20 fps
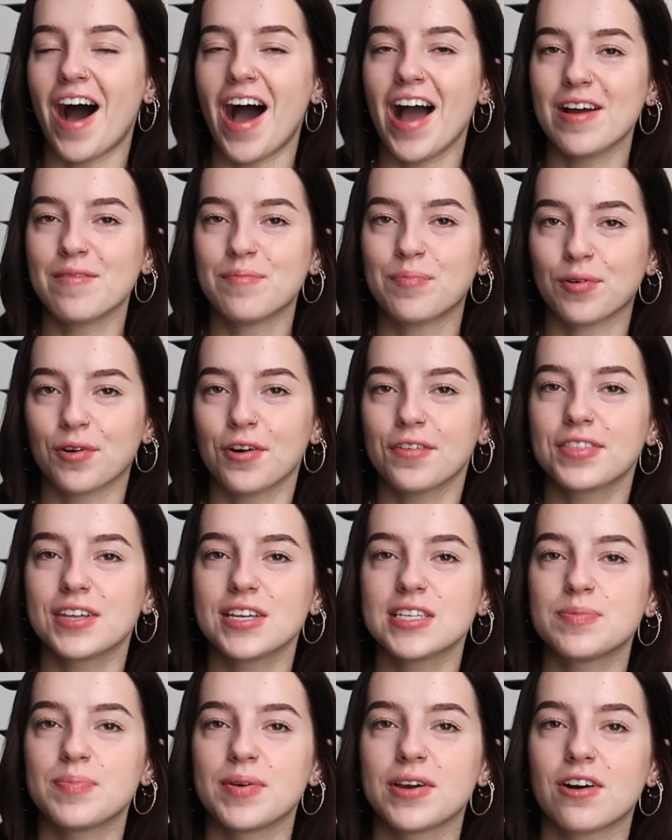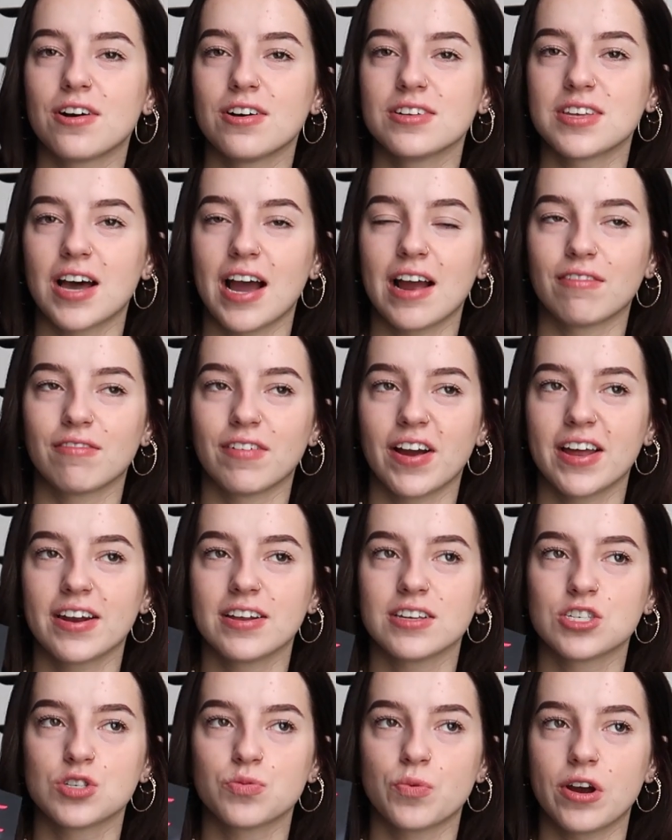I brought this because I
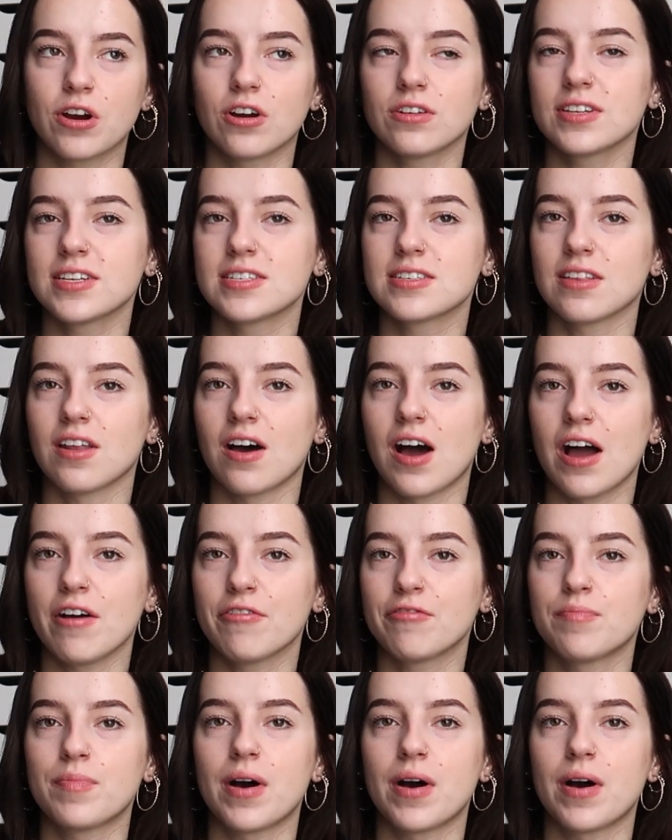read Swear on This Life